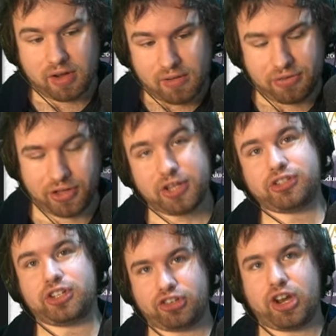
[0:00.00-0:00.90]
this
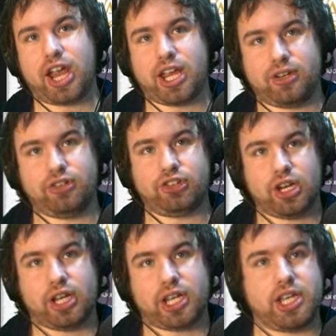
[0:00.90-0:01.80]
change
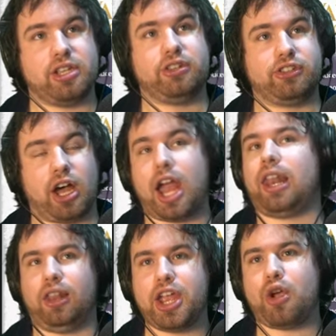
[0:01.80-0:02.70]
is I
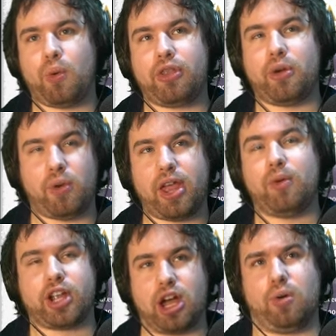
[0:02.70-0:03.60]
like where they, where they were
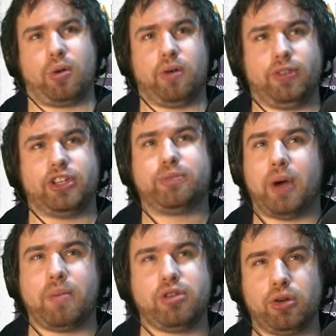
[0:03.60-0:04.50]
going with this, but
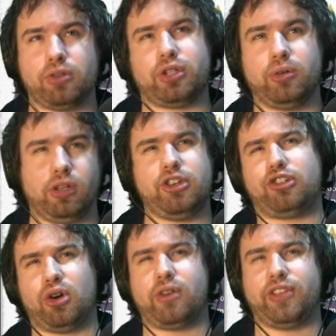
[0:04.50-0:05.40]
I'm not totally
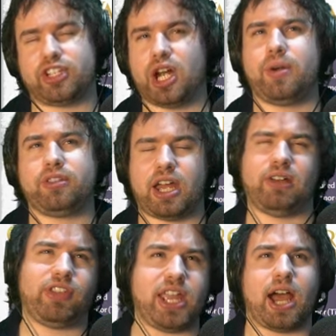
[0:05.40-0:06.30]
sure if it's going to have
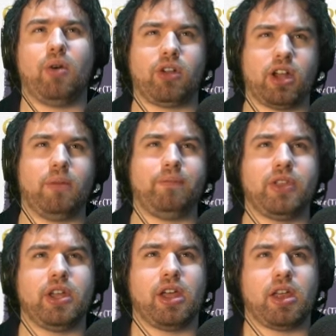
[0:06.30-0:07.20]
the outcome
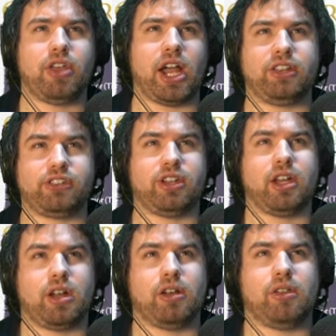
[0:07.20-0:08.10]
that
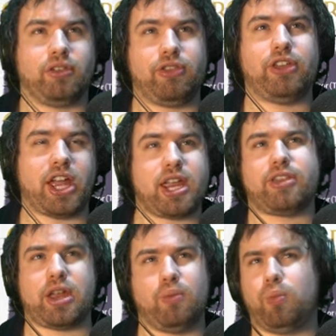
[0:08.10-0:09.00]
they
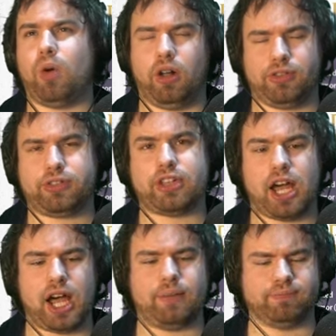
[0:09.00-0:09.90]
they want.
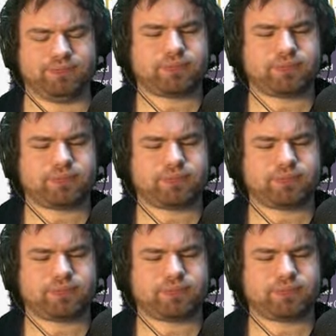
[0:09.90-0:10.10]
Um,